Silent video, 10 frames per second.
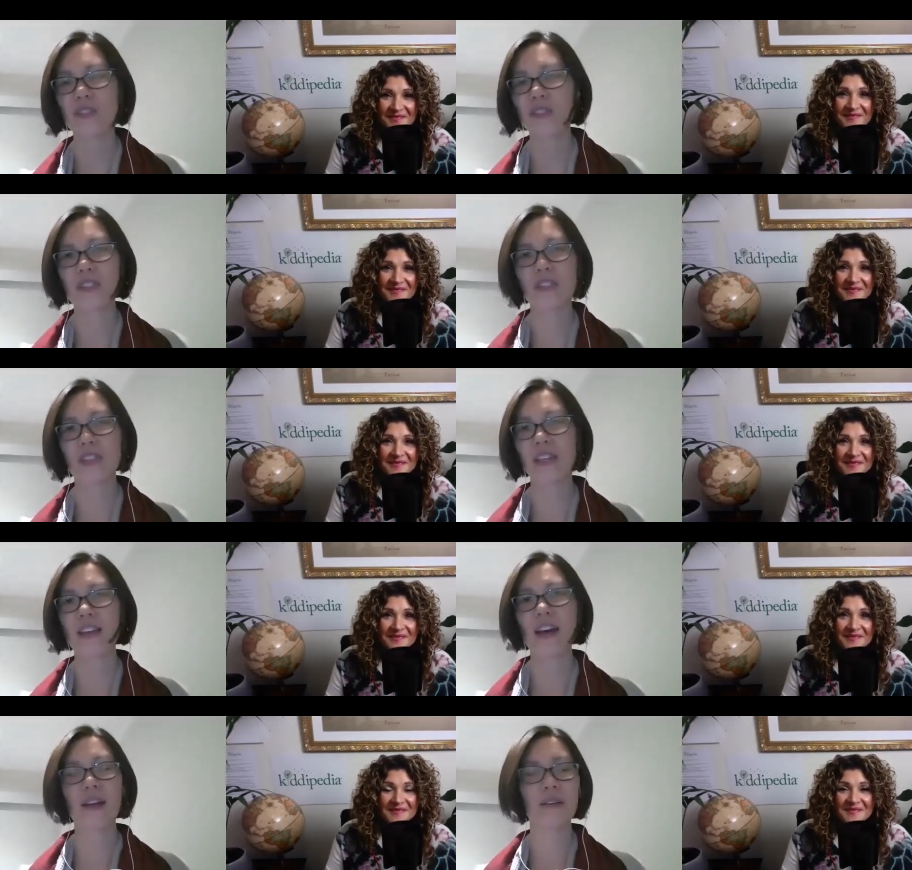Speaker 1: just can
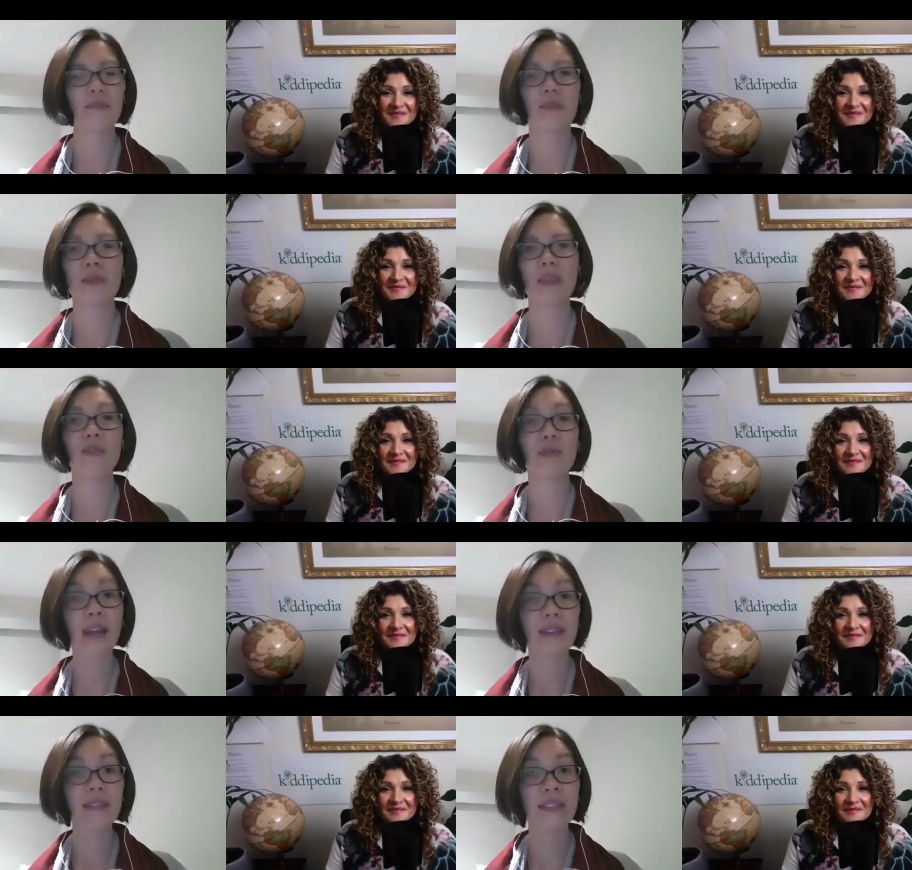be
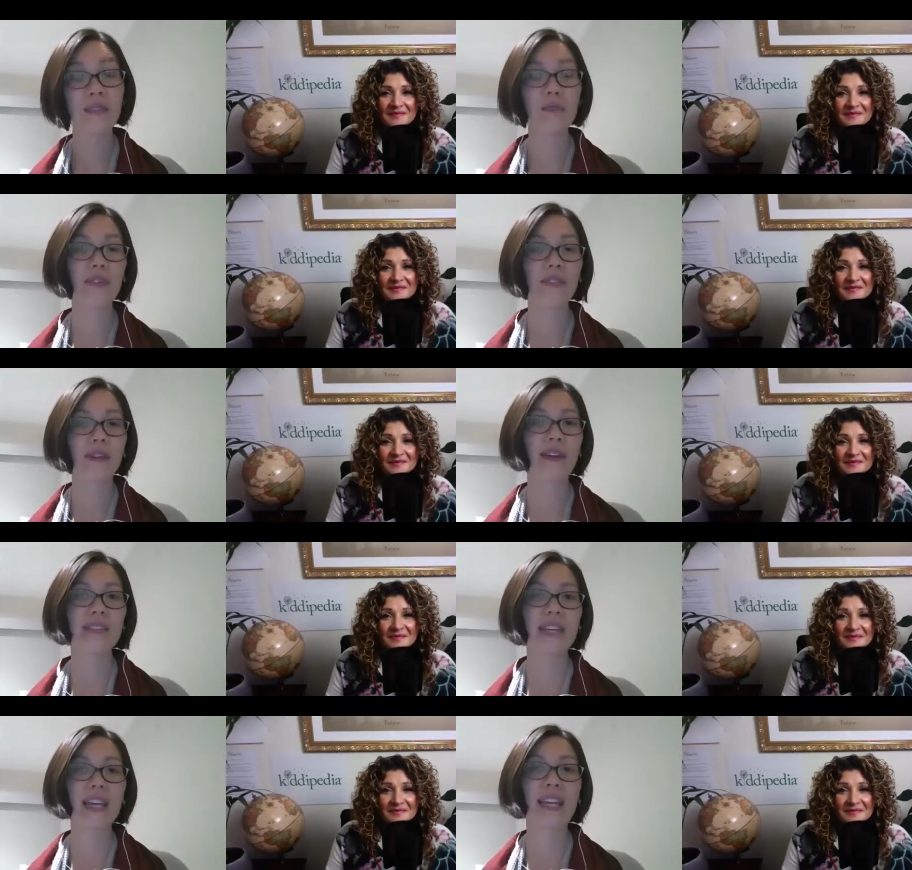grounding, both
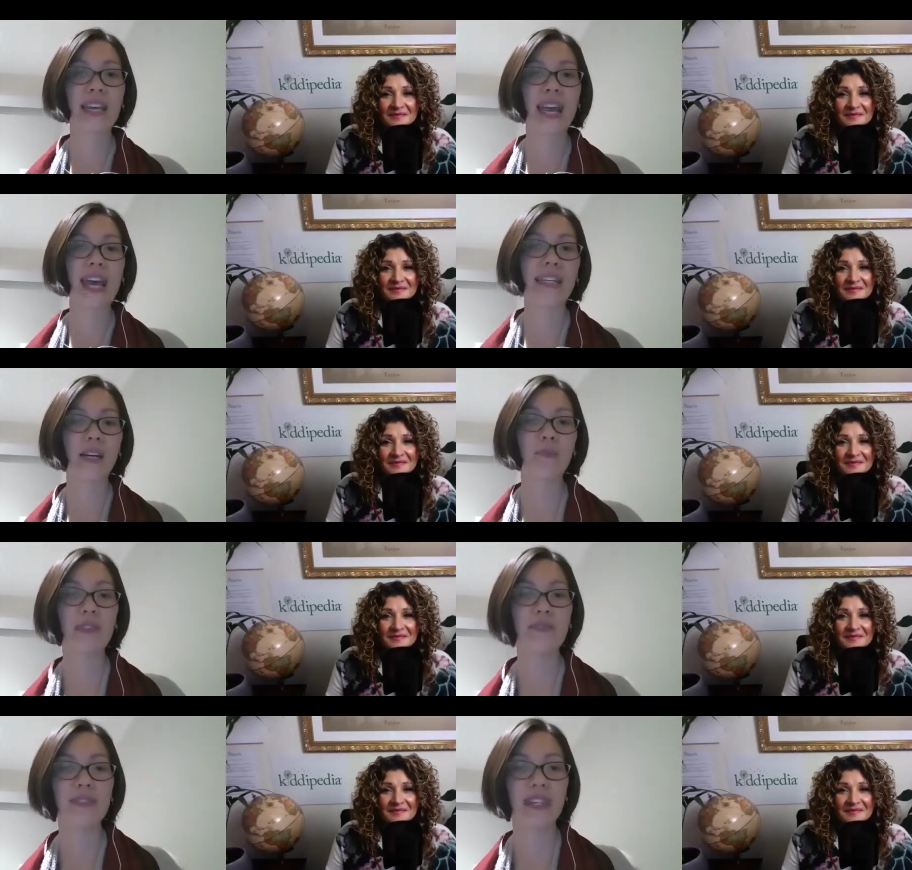grounding and, and
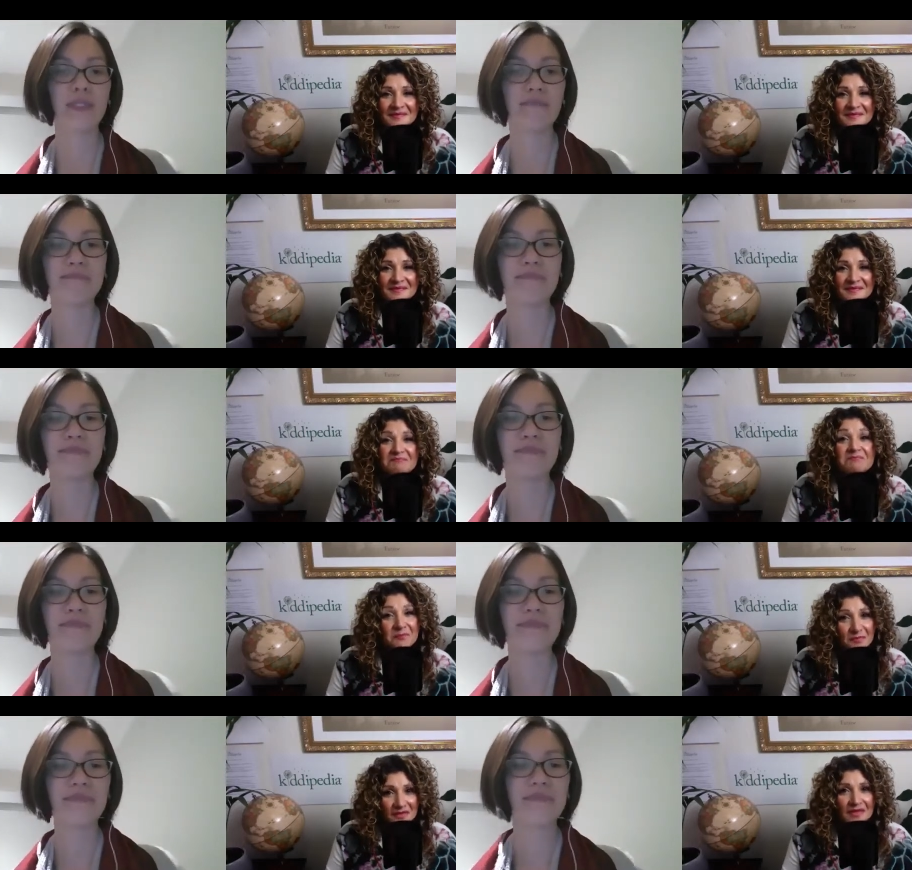uplifting.
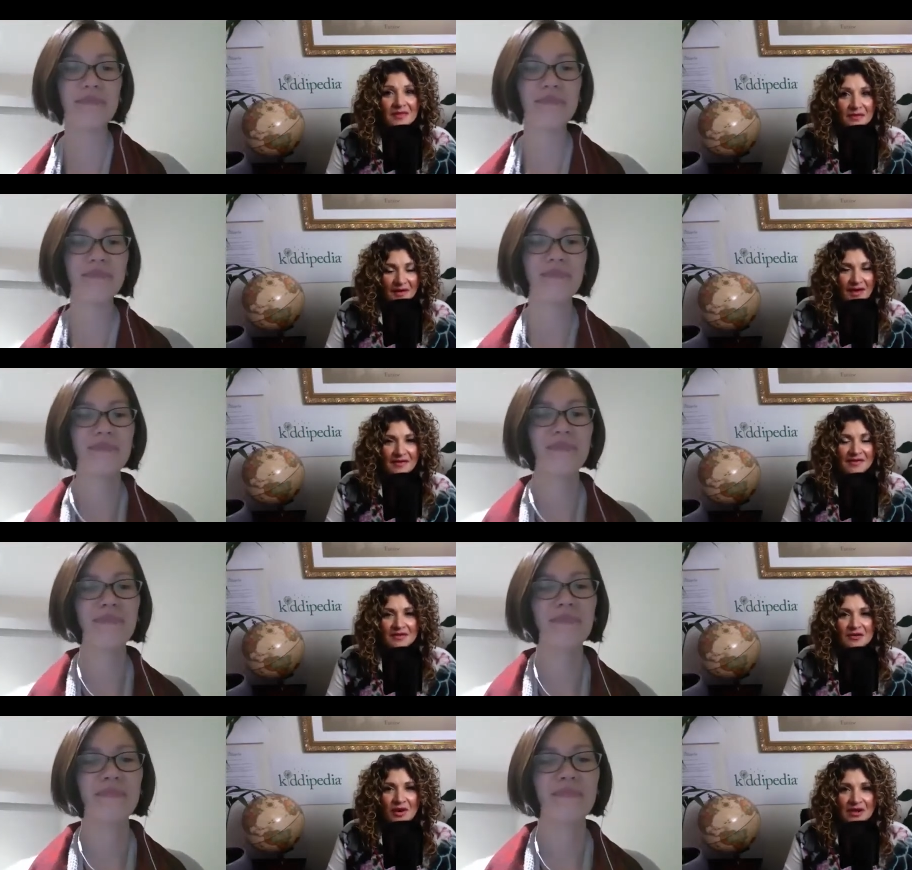
Speaker 2: Okay, that's a
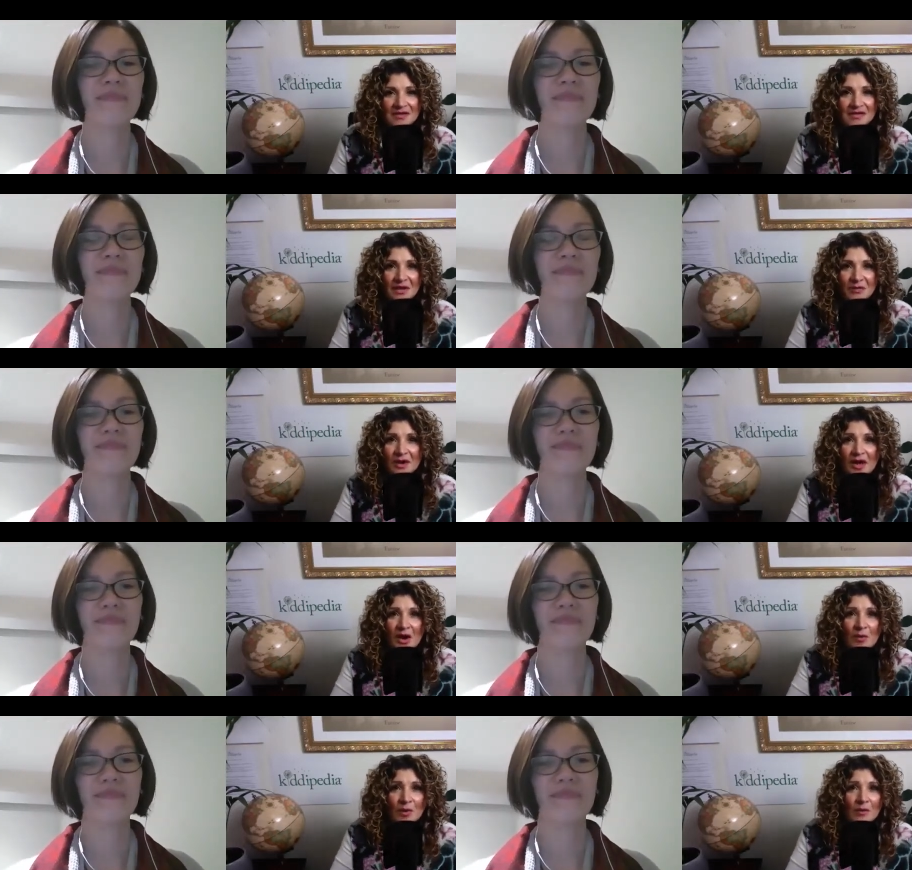great tip.
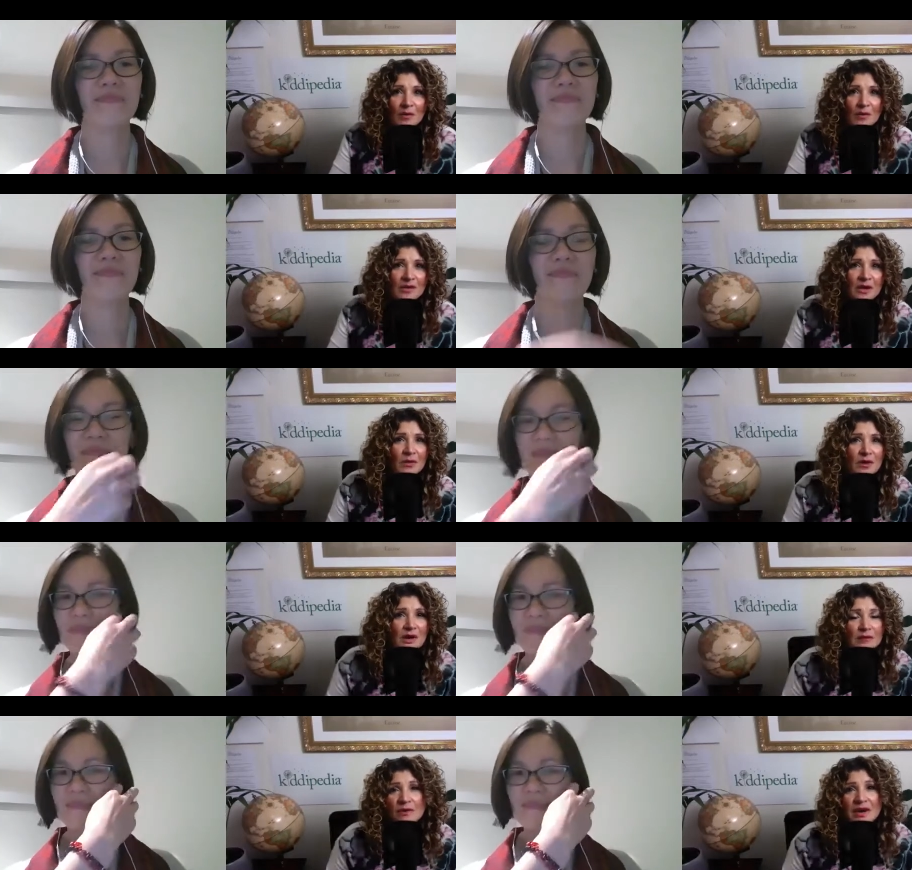Well, what, you know,
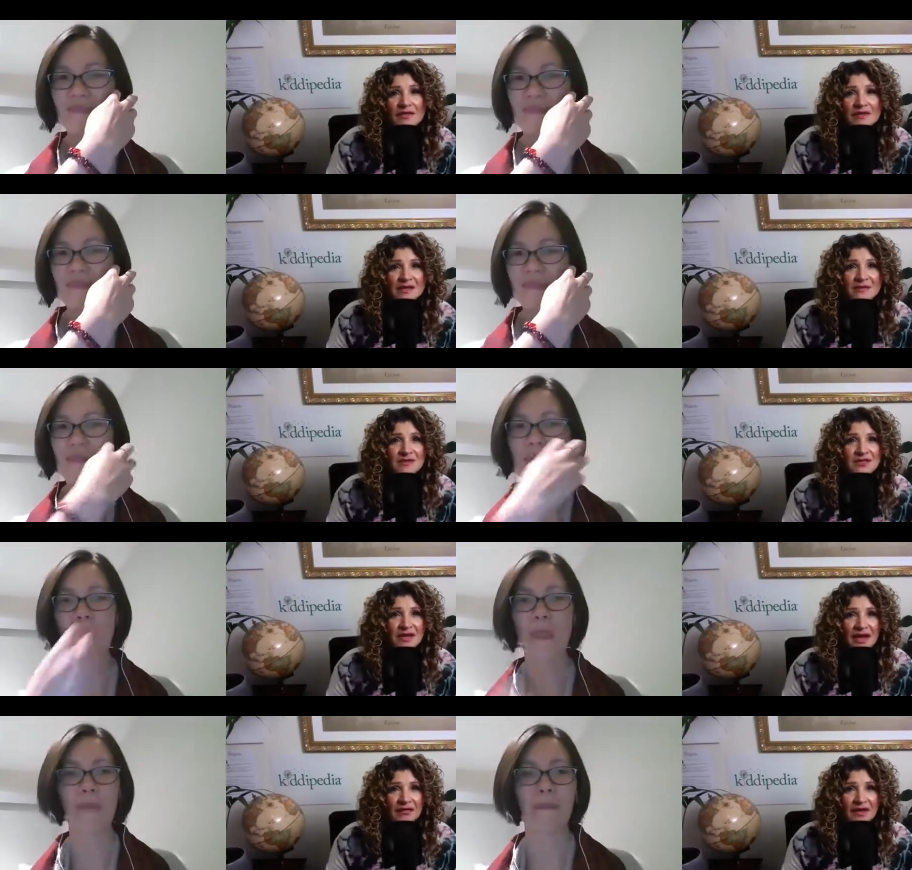what, what other tips do you
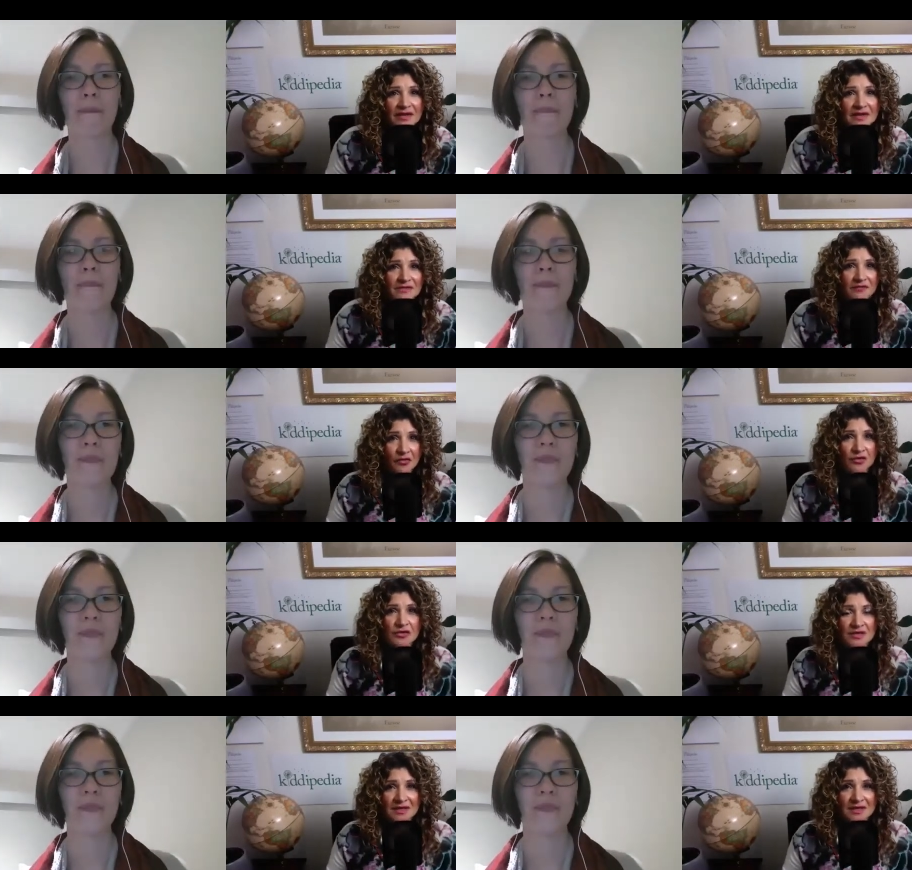have, I guess, for
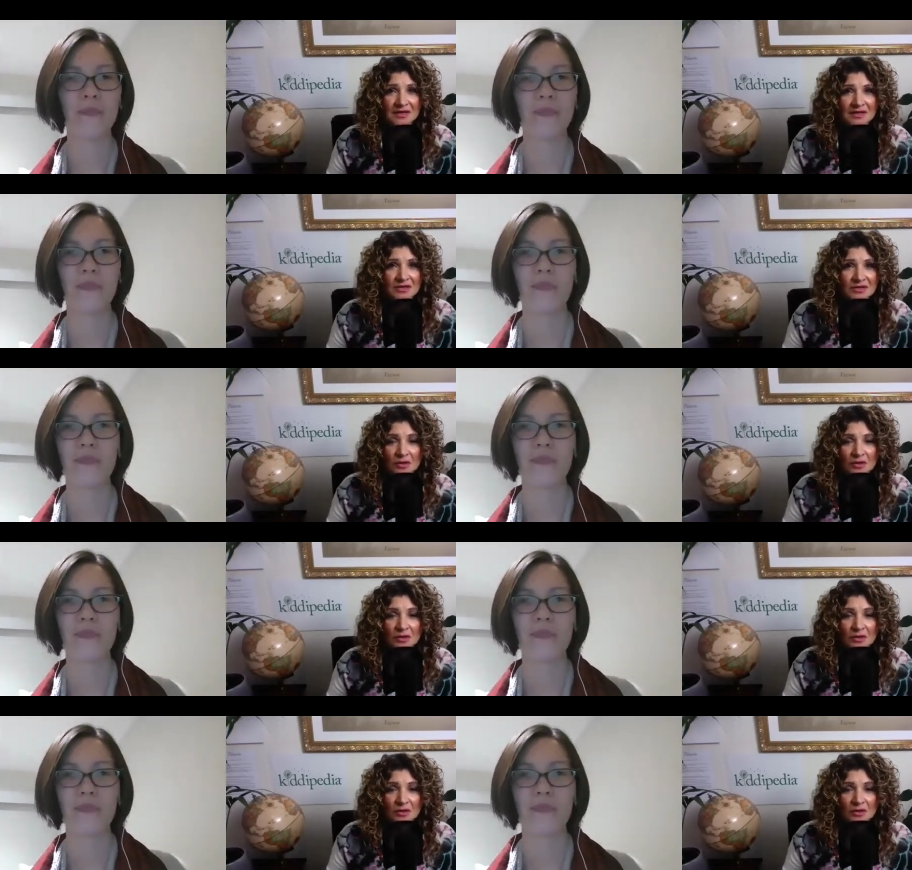using essential